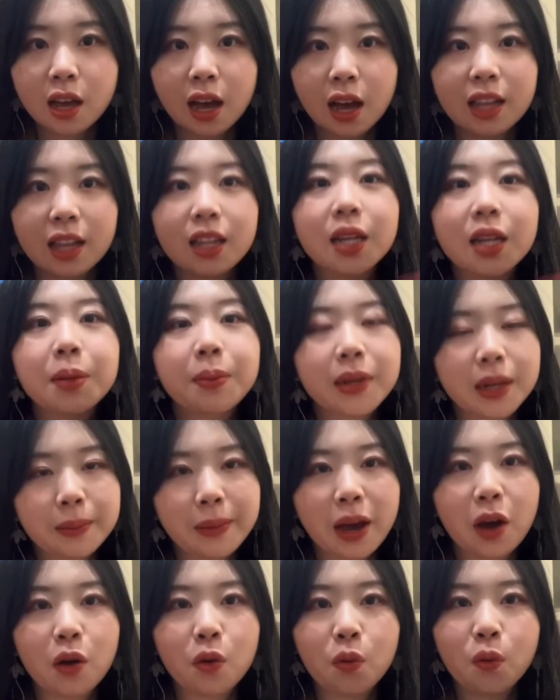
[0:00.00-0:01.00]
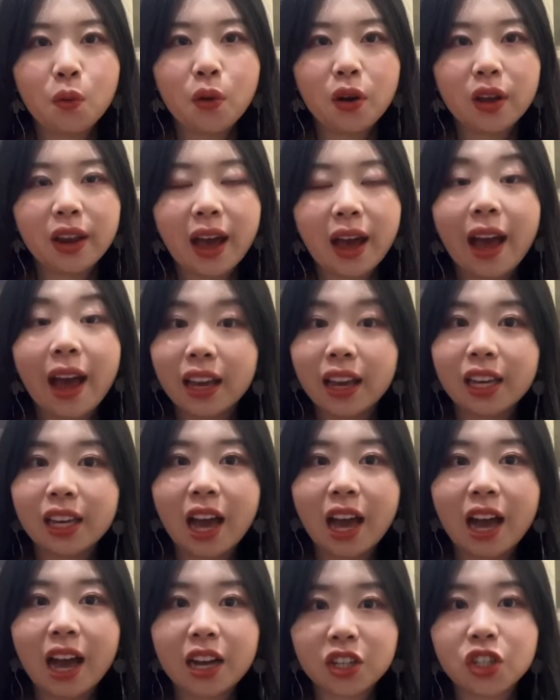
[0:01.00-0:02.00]
a little bit about what I
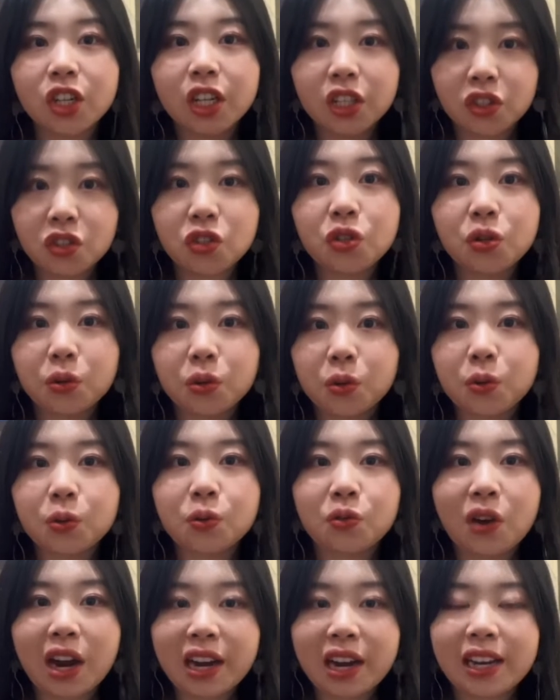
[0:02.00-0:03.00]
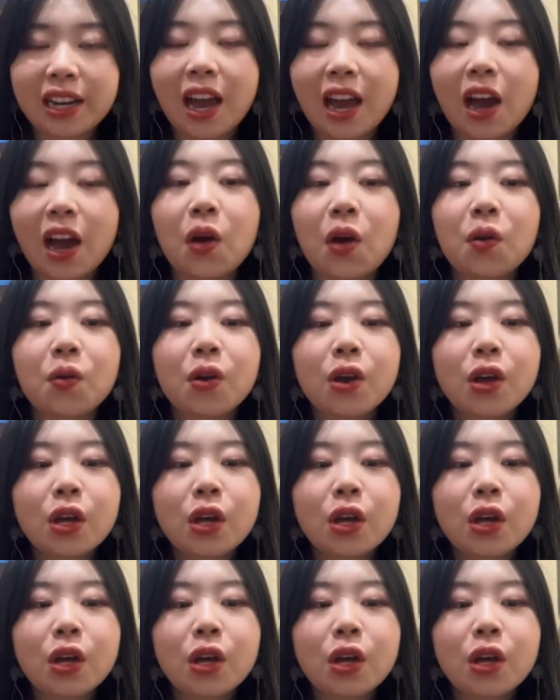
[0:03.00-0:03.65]
actually do right now.